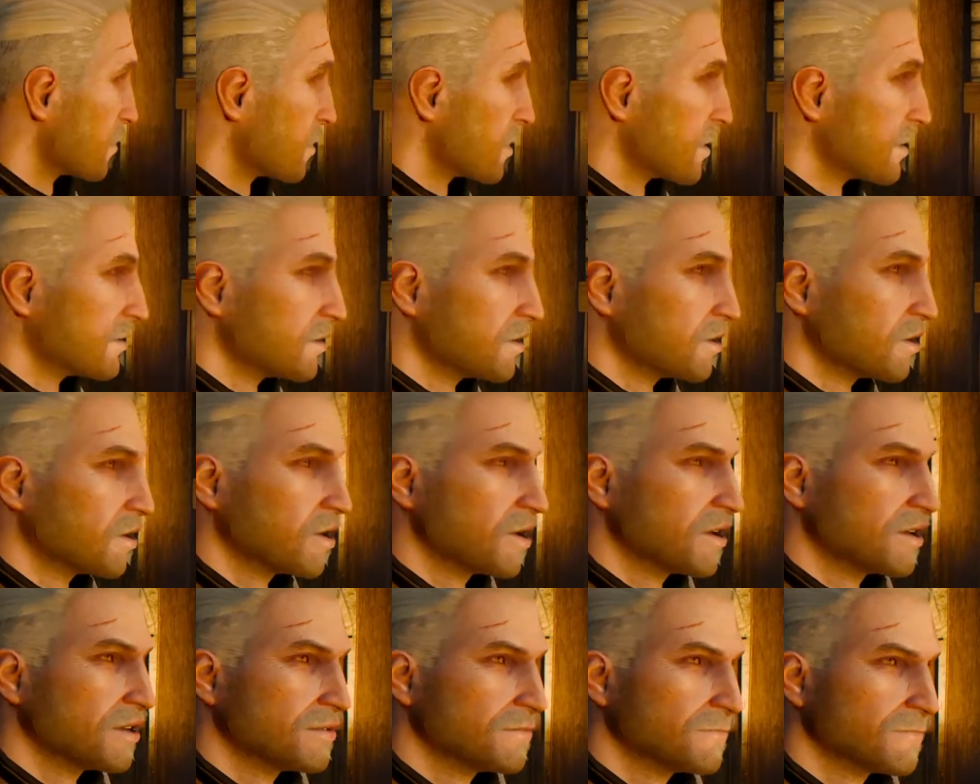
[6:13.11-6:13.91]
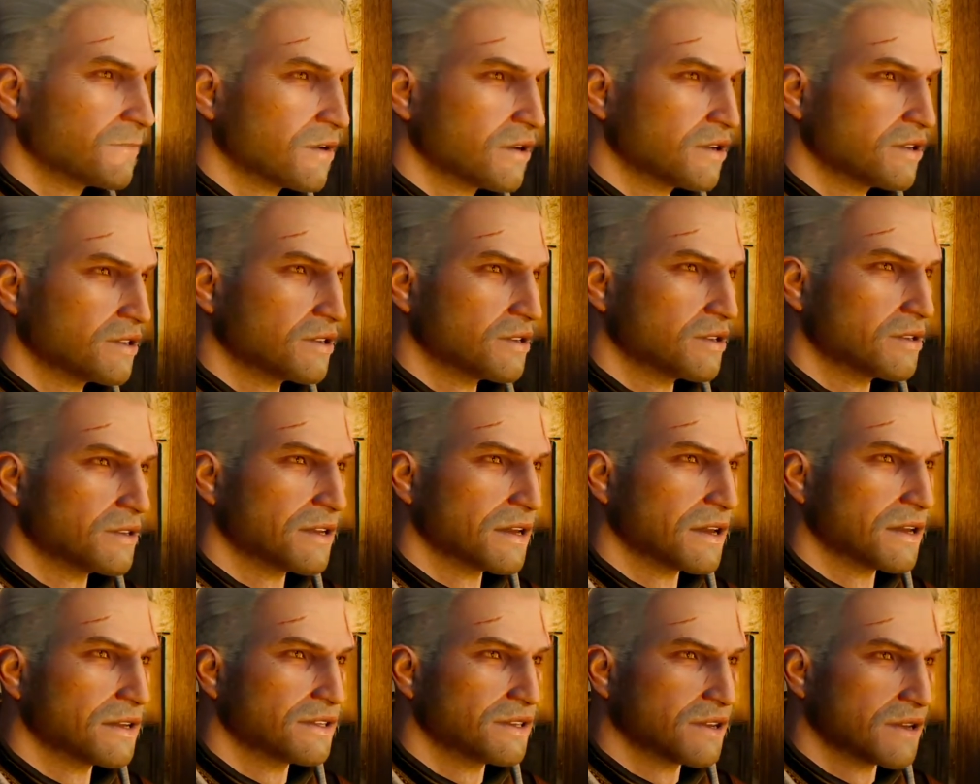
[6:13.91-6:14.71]
I just know there's more to
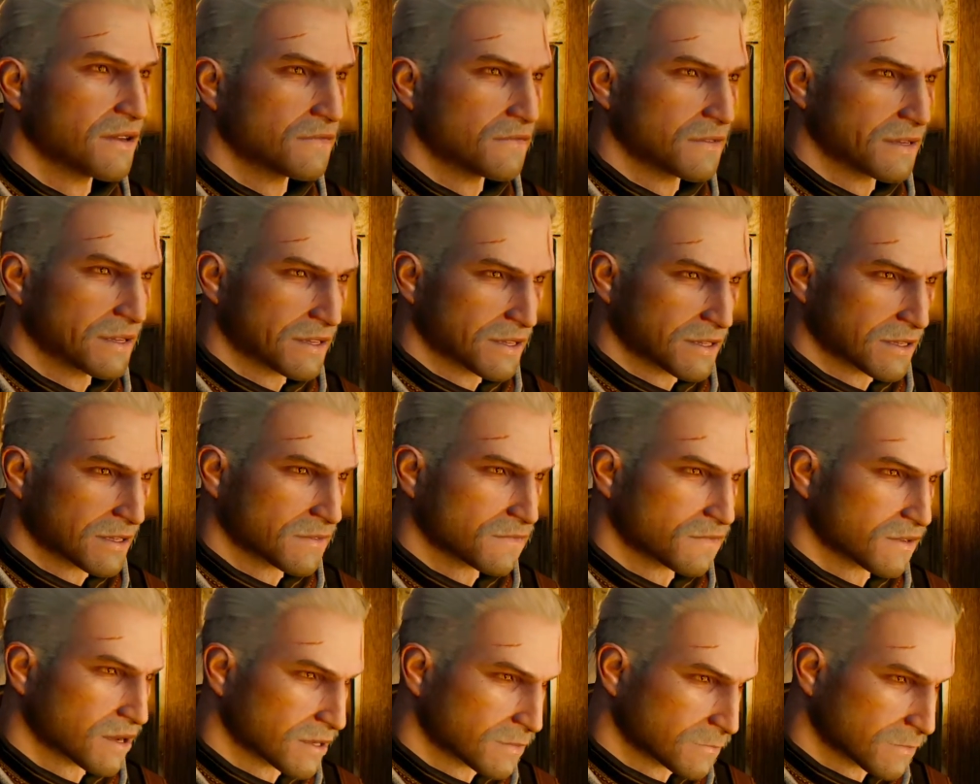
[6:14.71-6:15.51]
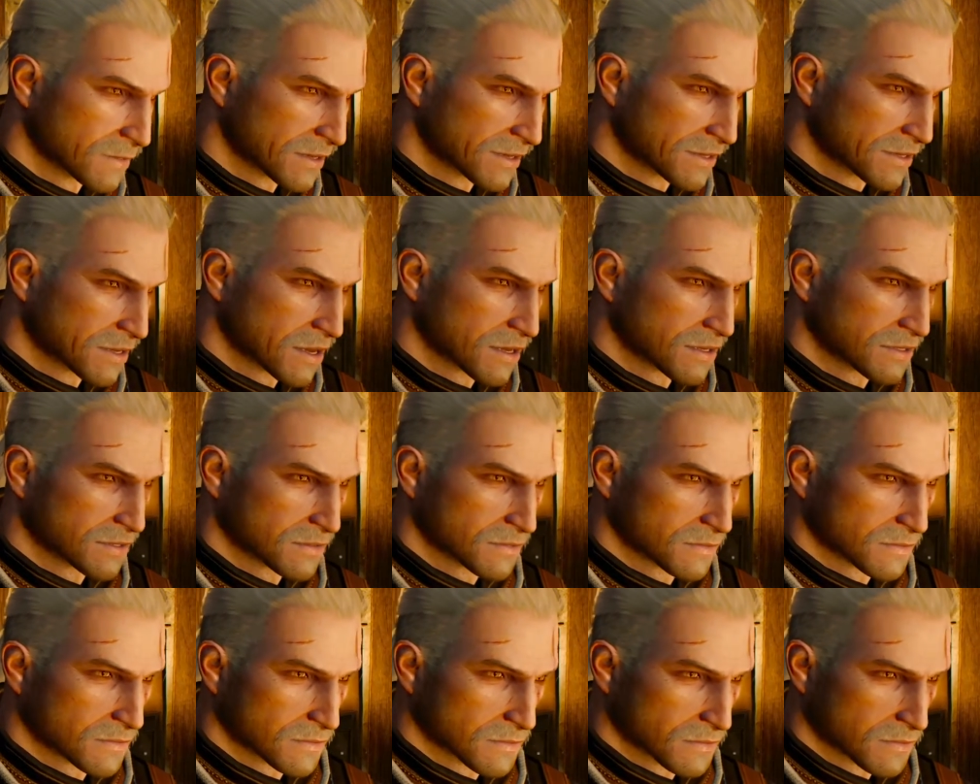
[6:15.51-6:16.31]
it than traveling to different
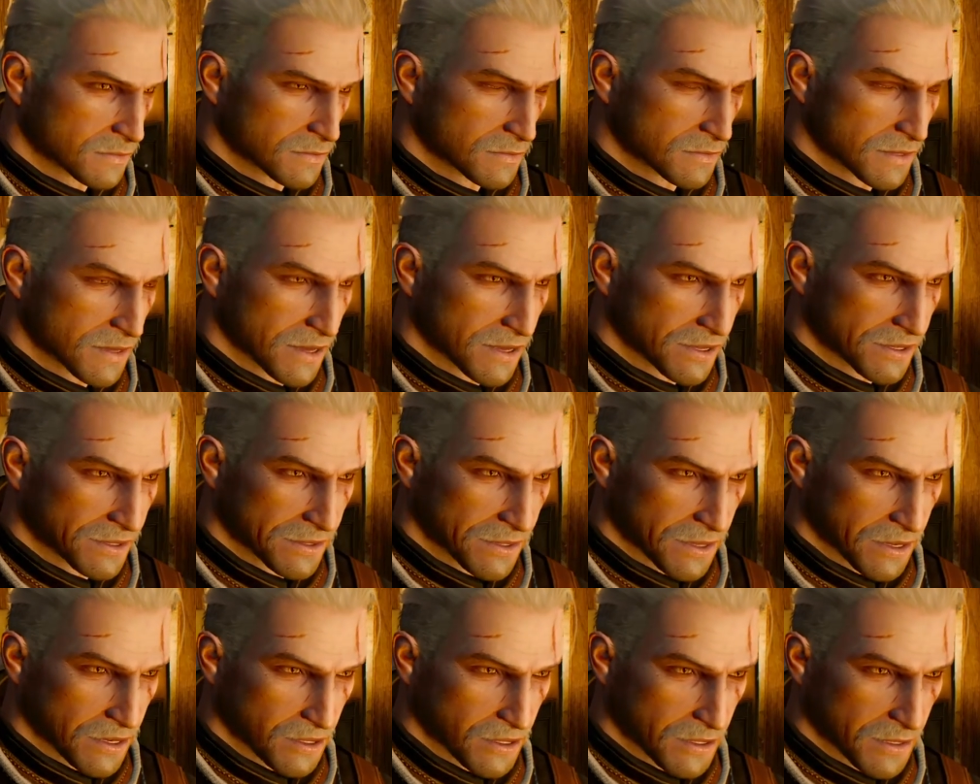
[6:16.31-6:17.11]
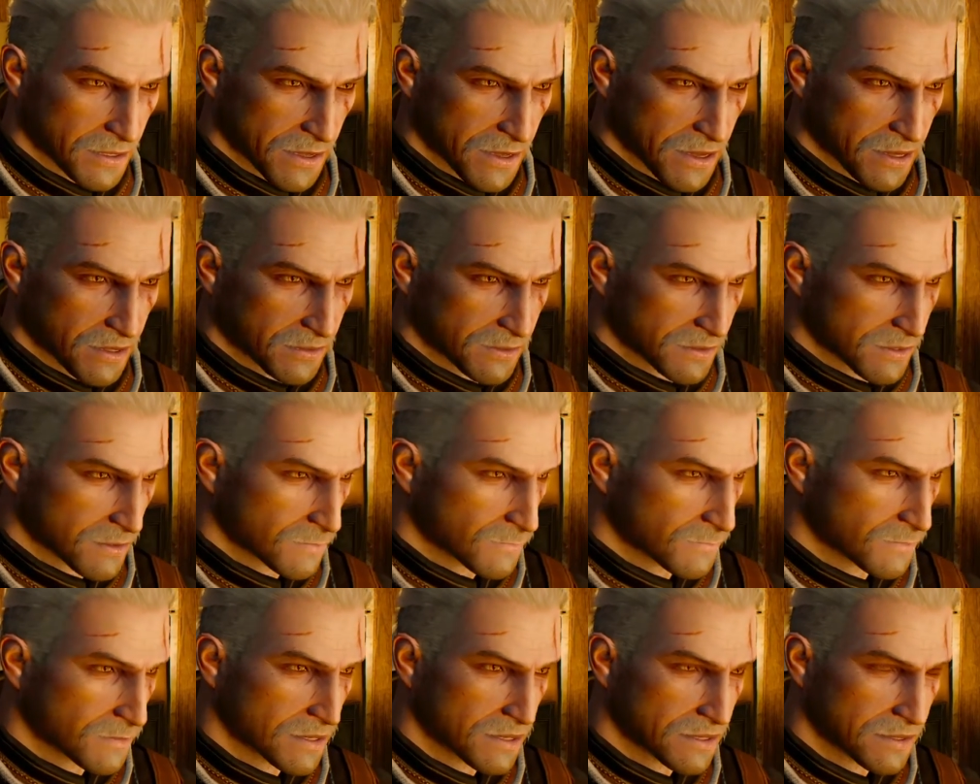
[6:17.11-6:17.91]
places, and that Ciri
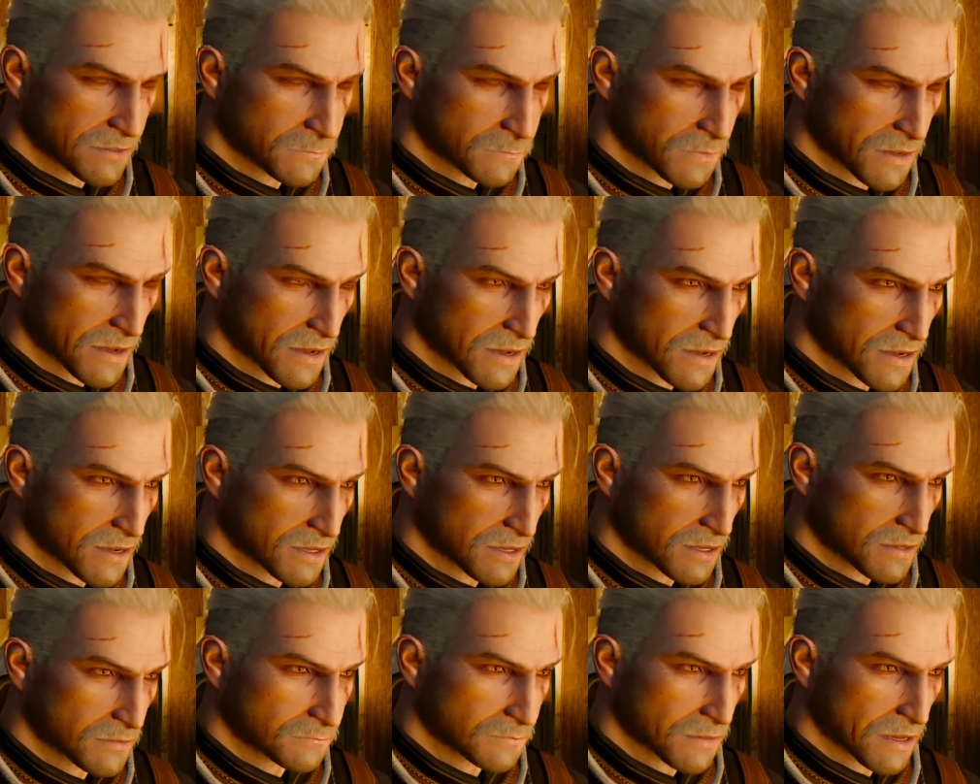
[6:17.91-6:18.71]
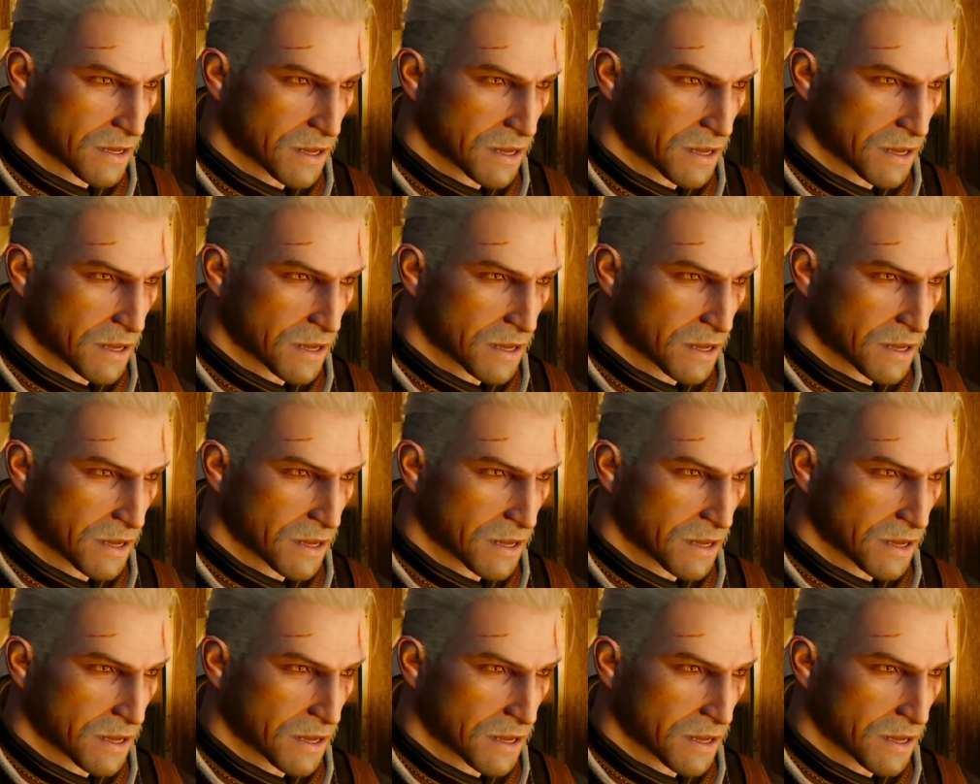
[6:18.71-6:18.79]
carries immense power in her